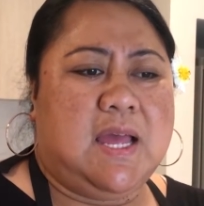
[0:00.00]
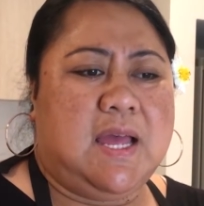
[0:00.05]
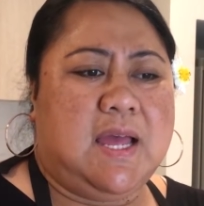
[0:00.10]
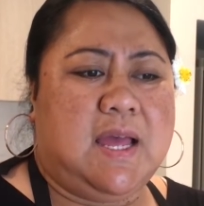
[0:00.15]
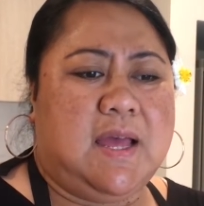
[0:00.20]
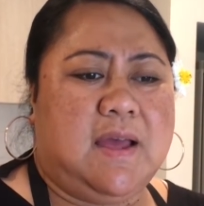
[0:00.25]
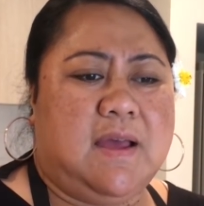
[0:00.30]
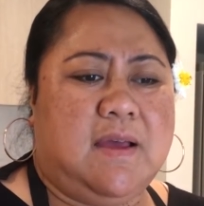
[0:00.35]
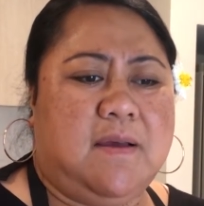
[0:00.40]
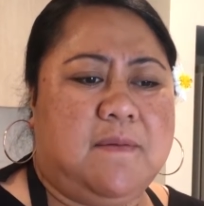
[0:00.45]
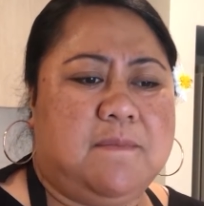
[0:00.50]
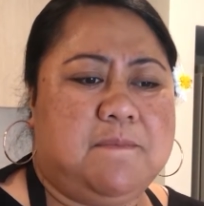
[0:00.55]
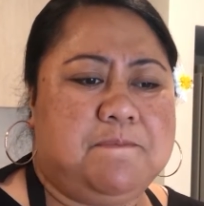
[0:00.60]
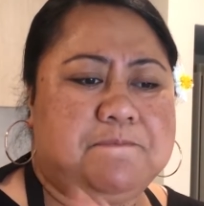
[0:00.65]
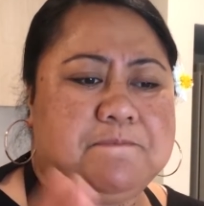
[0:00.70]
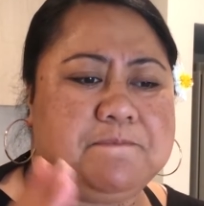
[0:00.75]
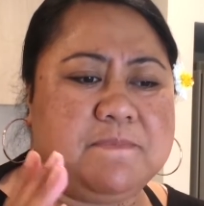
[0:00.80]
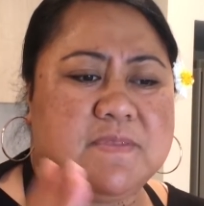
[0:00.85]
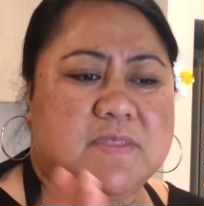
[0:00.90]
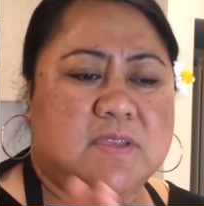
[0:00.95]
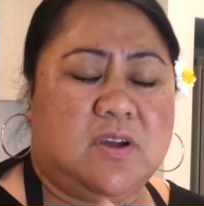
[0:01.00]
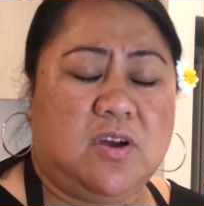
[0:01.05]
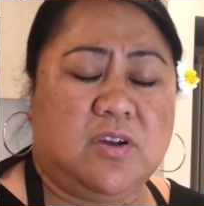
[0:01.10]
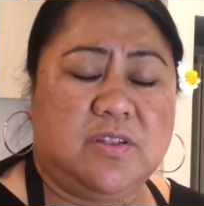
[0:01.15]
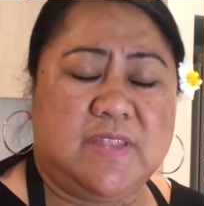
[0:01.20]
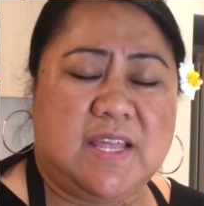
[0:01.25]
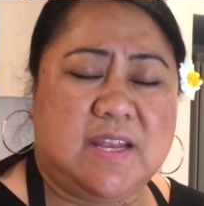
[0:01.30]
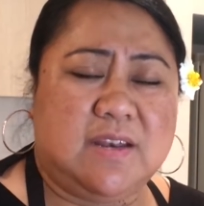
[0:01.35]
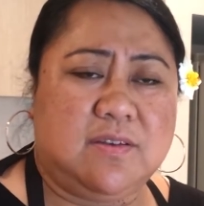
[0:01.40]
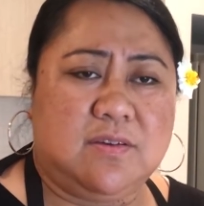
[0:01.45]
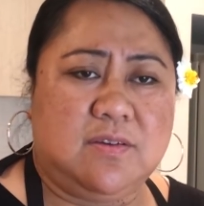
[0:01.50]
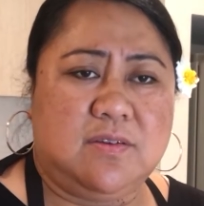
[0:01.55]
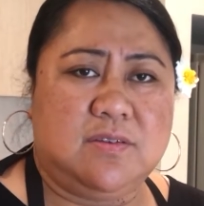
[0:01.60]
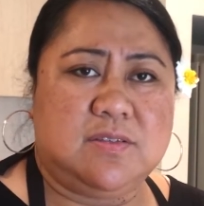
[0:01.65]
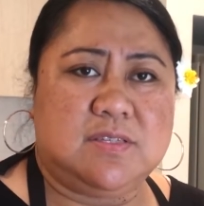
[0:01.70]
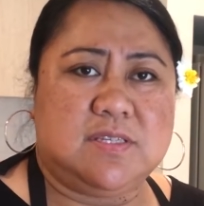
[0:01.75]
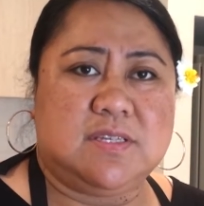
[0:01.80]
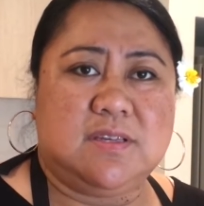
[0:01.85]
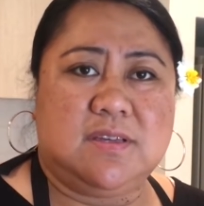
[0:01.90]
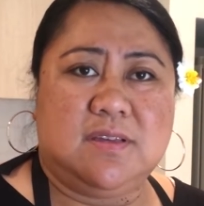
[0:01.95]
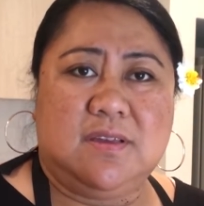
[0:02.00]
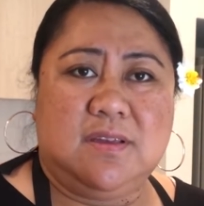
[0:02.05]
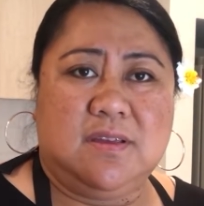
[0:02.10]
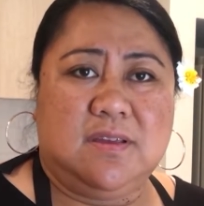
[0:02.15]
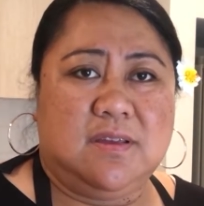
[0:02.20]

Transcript: On that note,